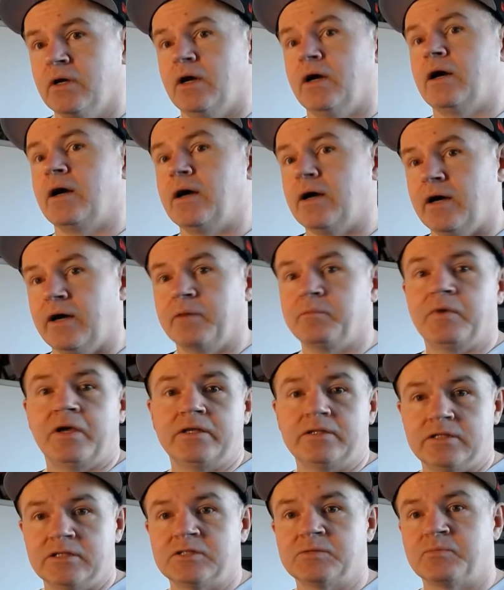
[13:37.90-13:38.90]
Uh, I make
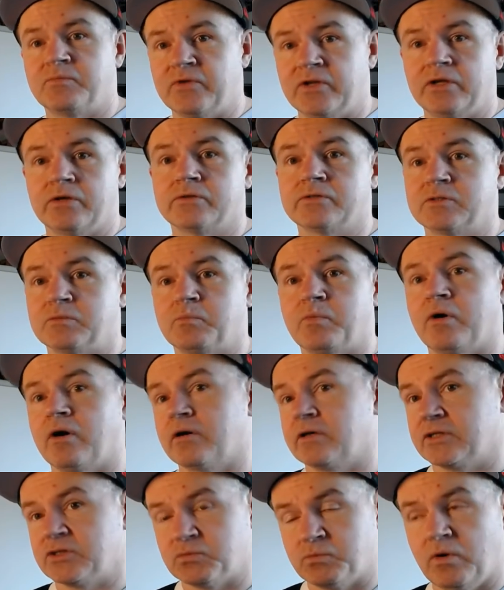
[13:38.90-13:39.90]
these videos in
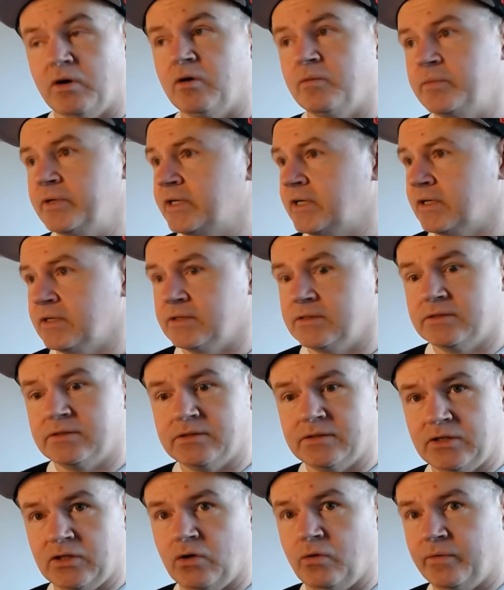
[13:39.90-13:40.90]
part as well because,
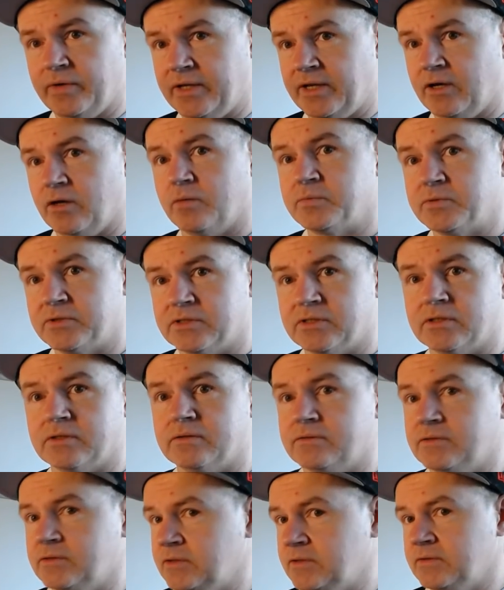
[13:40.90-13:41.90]
you know, it helps to,
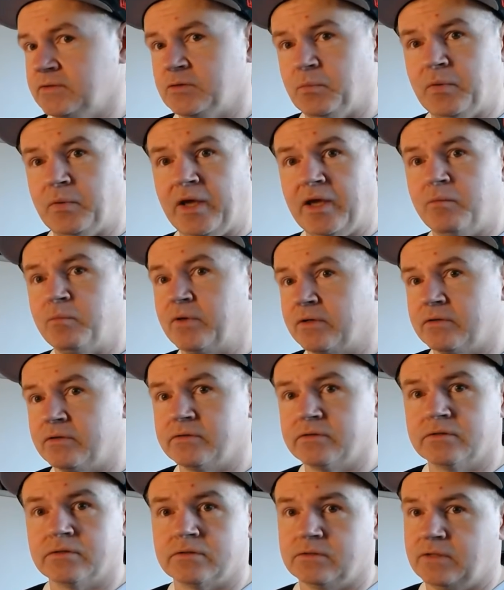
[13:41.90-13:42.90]
to, to pay
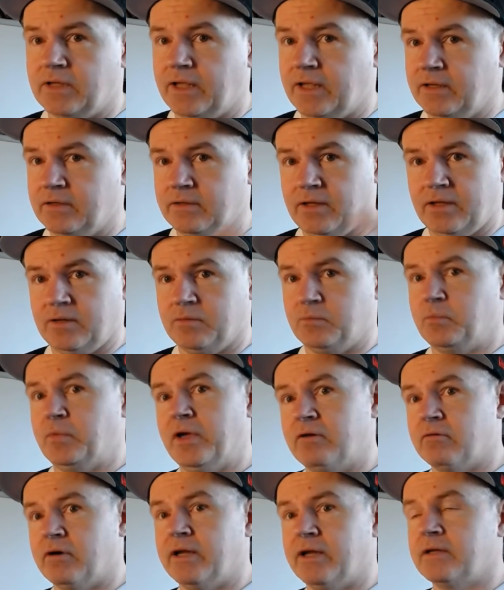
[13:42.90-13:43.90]
bills and, and, and
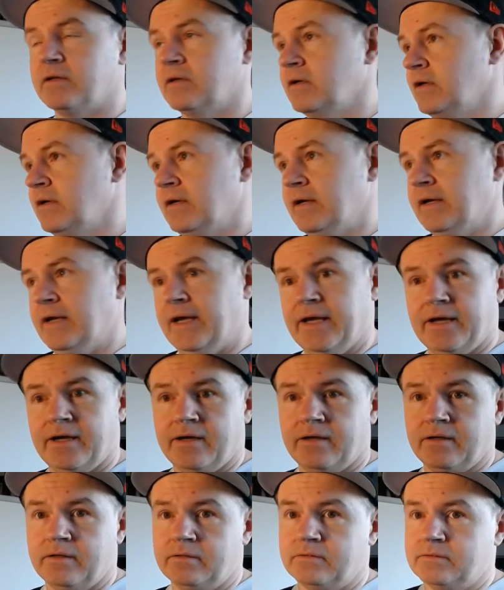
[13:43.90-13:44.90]
pay rent
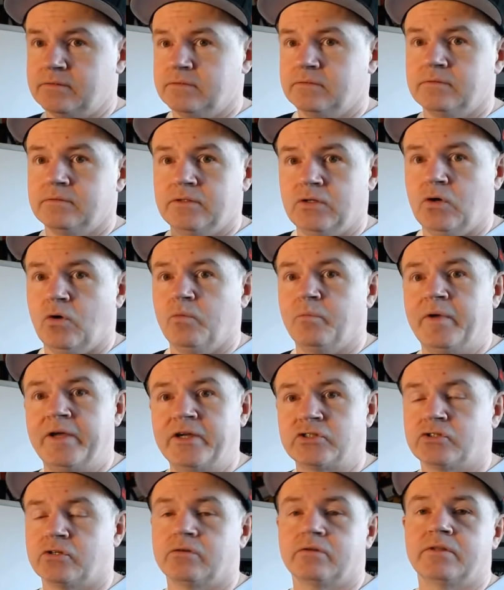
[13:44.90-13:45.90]
and, you know, make
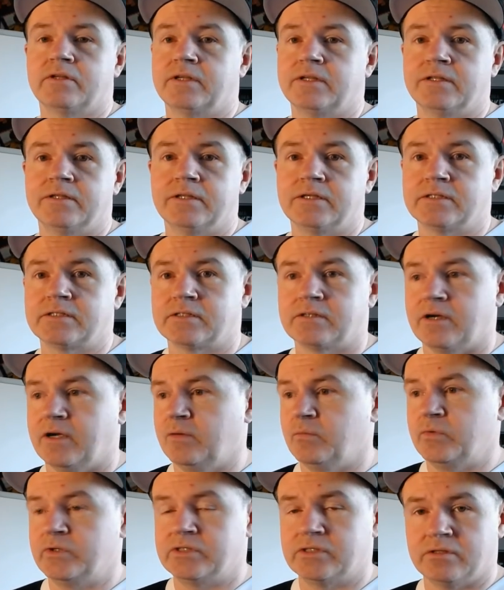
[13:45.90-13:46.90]
sure that in this
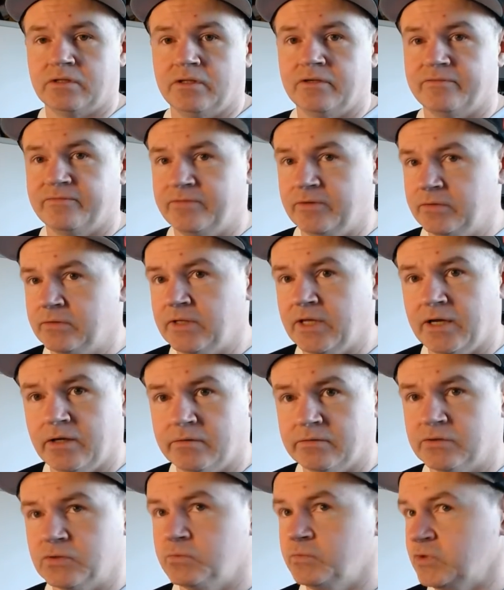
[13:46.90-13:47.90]
time we still have food in the
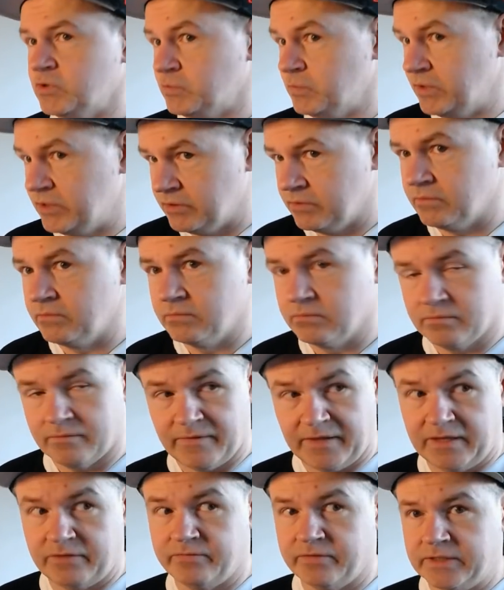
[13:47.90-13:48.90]
house, which we do,
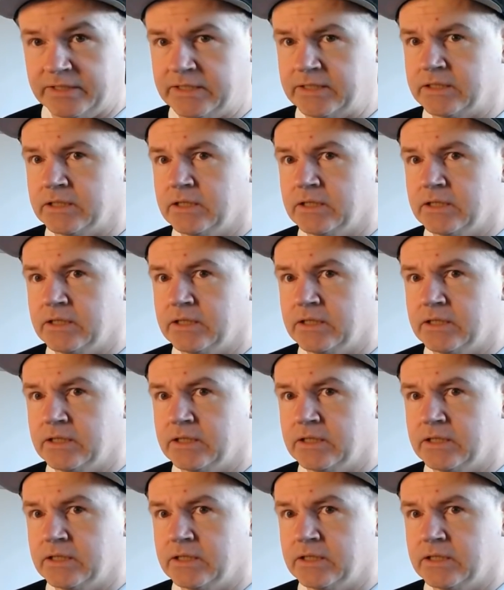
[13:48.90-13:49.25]
thankfully.